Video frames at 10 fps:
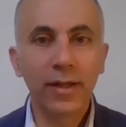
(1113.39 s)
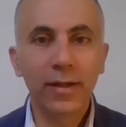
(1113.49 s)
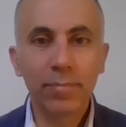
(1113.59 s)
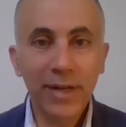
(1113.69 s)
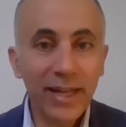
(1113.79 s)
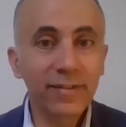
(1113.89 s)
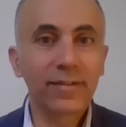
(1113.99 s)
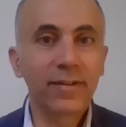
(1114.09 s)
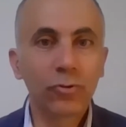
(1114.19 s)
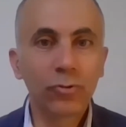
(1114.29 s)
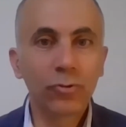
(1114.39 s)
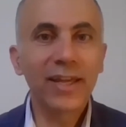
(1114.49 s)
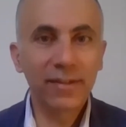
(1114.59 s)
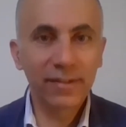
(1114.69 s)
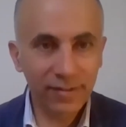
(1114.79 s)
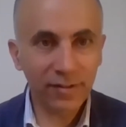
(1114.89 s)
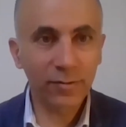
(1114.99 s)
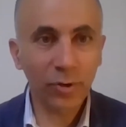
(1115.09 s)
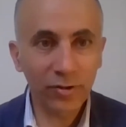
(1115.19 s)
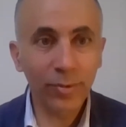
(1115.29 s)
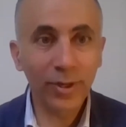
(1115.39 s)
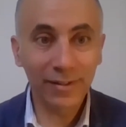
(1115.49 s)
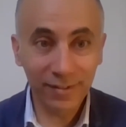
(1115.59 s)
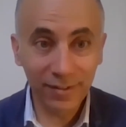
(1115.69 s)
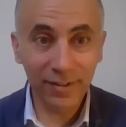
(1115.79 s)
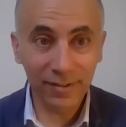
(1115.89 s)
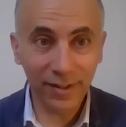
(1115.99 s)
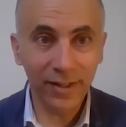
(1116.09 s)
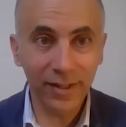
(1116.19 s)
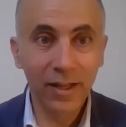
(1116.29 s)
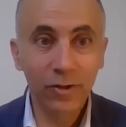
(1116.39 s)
uh, place to take this responsibility seriously.